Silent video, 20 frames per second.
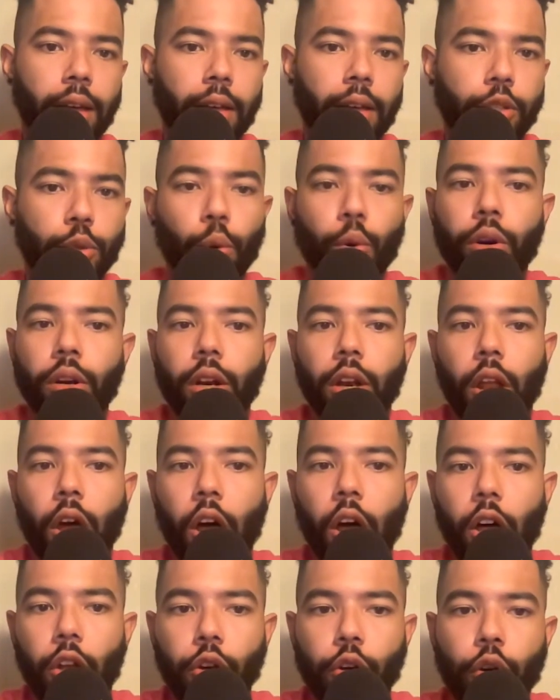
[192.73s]
Jordan
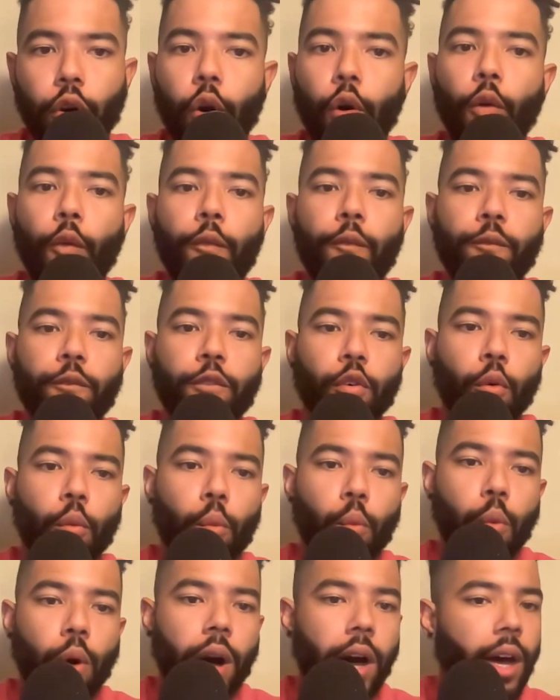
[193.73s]
Lawler,
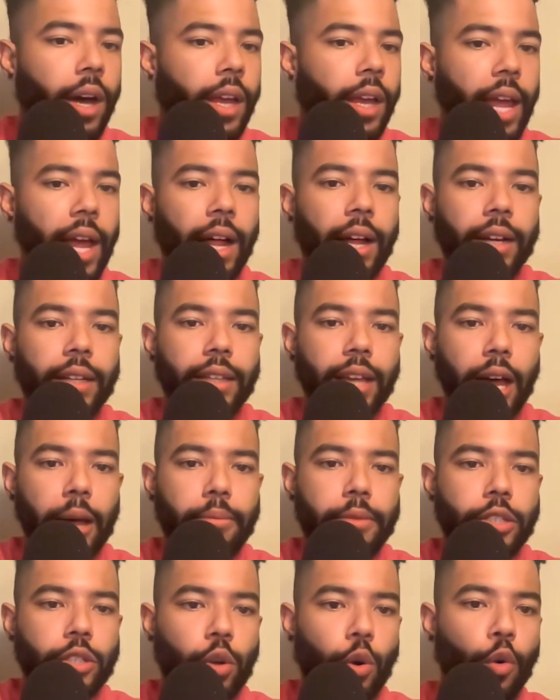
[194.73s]
0-for-1. Alec
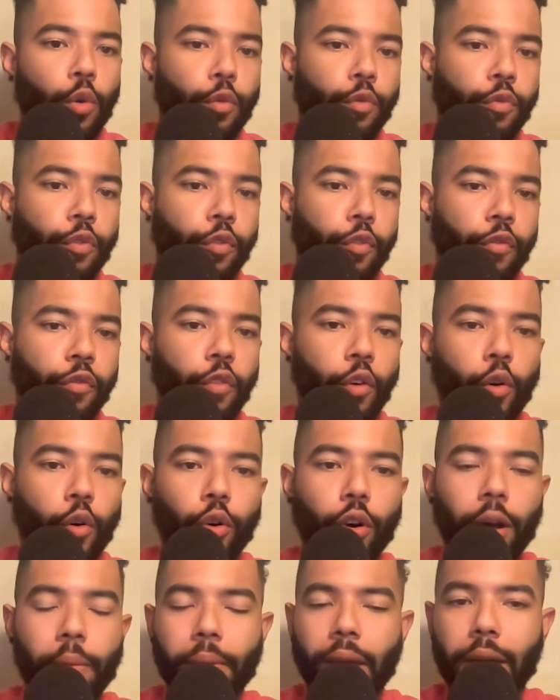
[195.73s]
Thomas,
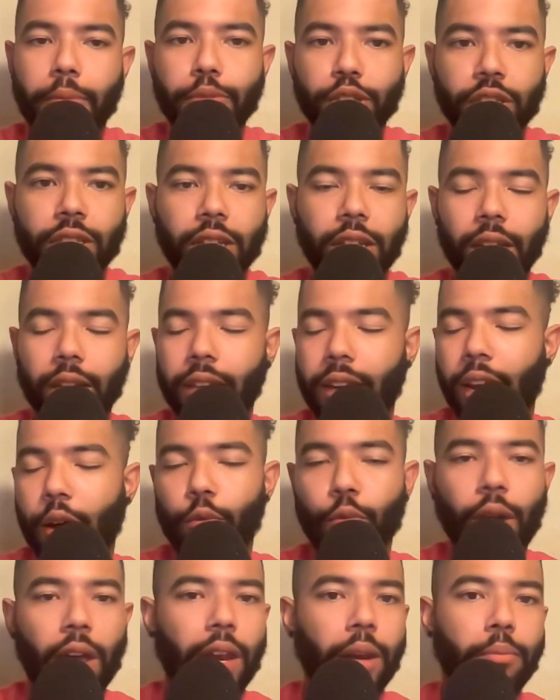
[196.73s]
0-for-4. I mean, I'm just looking at
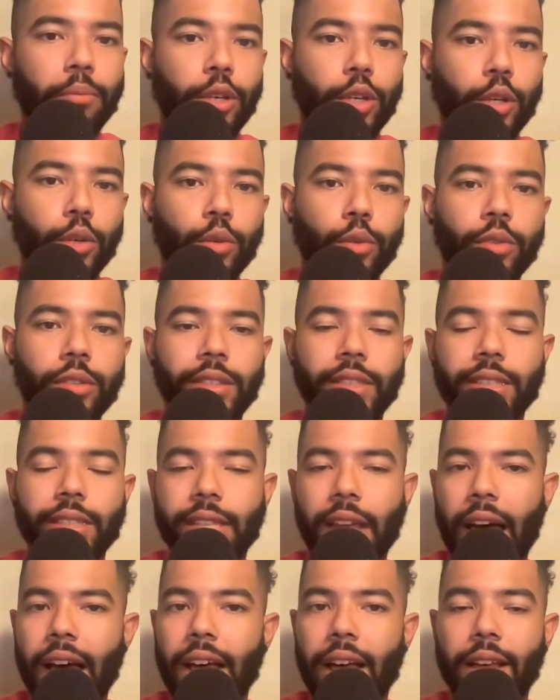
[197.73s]
random dudes'
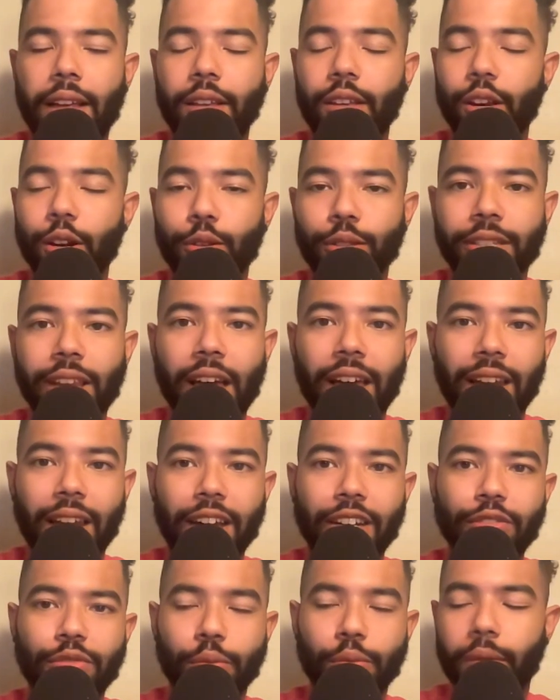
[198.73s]
stat
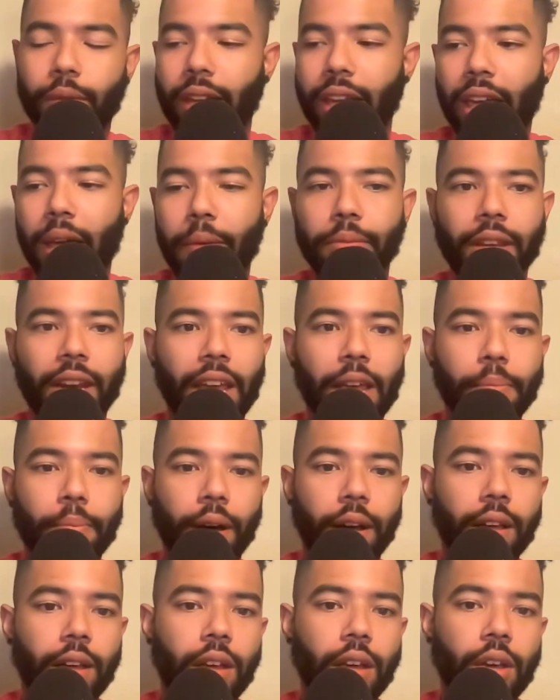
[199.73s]
lines from the game today.
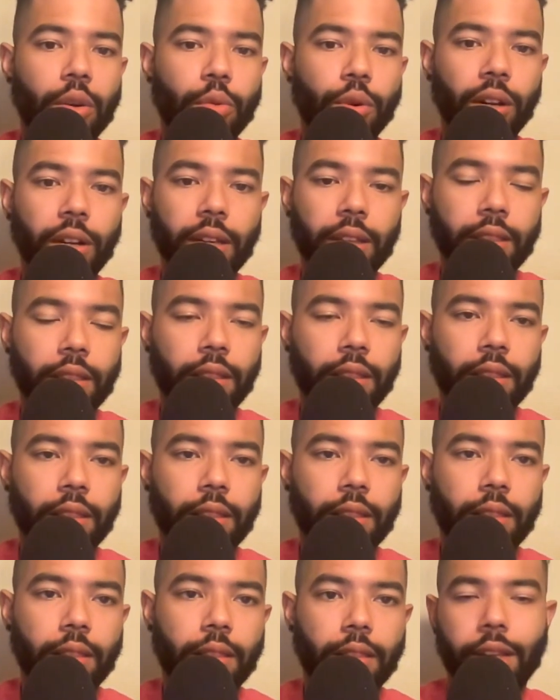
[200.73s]
But really,
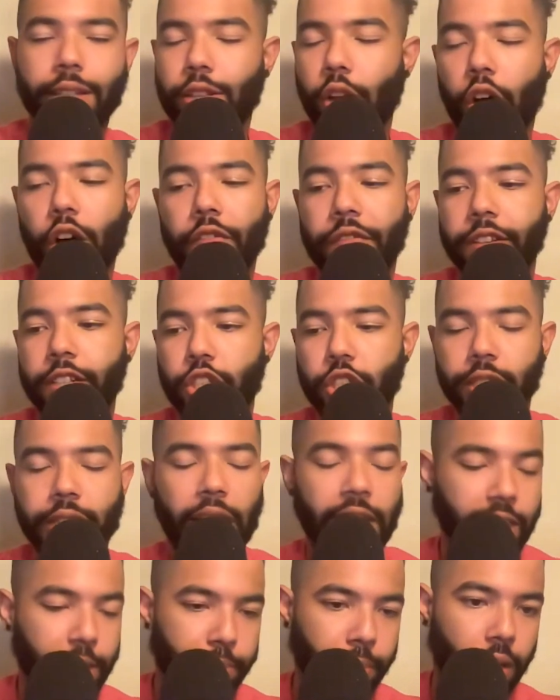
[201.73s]
this offense just
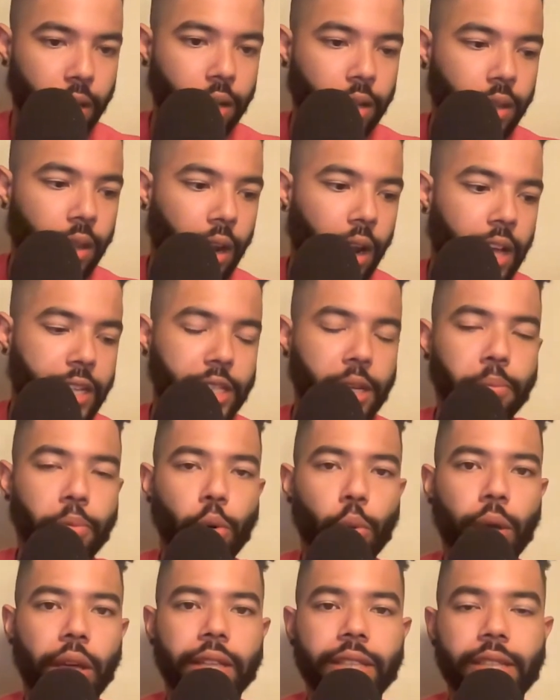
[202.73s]
hasn't been good the last couple of
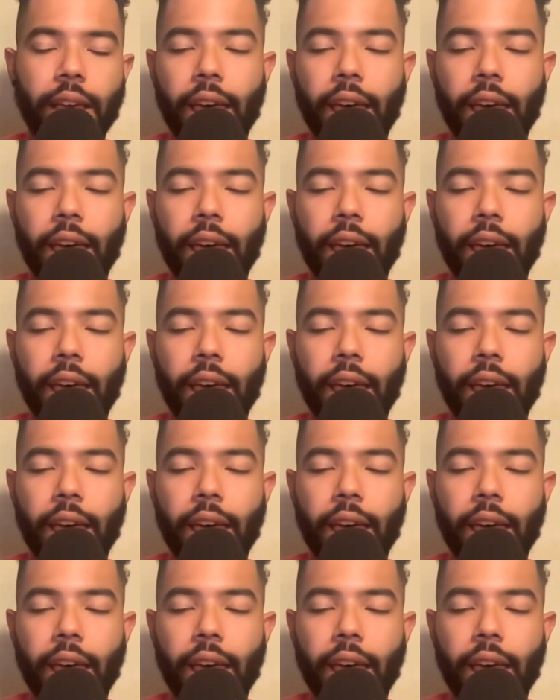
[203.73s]
weeks.